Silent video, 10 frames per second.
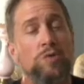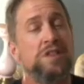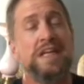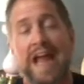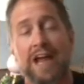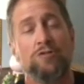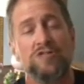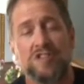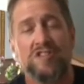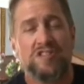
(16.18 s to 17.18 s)
with the
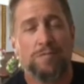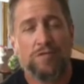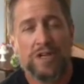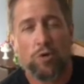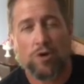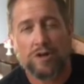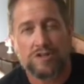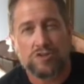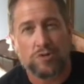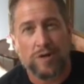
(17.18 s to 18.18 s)
Anderson Symphony
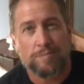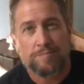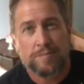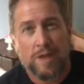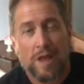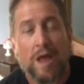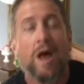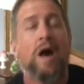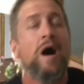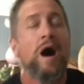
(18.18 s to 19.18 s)
Orchestra.
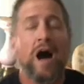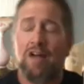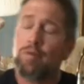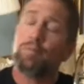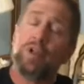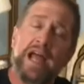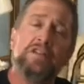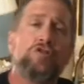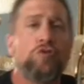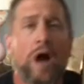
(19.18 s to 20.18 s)
I've been playing
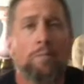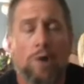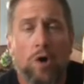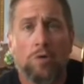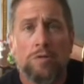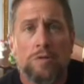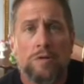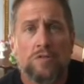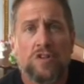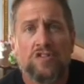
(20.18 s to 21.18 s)
the trombone
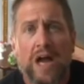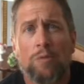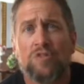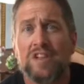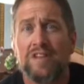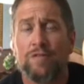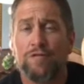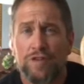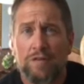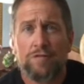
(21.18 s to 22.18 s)
since I was in the
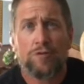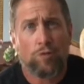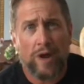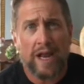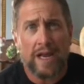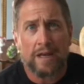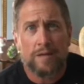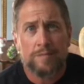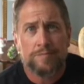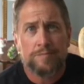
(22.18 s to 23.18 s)
fifth grade,
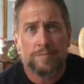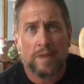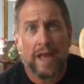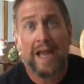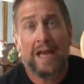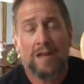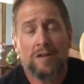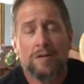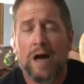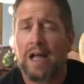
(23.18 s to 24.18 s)

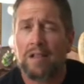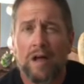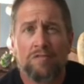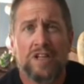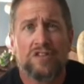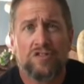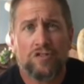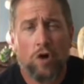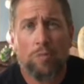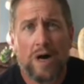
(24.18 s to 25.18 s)
and I loved it
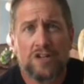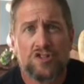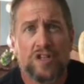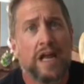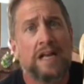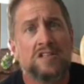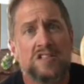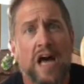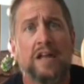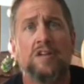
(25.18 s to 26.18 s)
so much that I
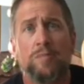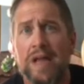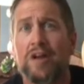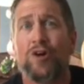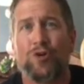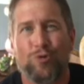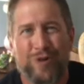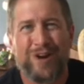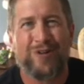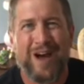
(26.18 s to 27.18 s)
decided to make a
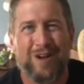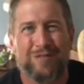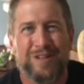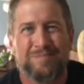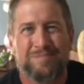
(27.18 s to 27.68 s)
career out of it.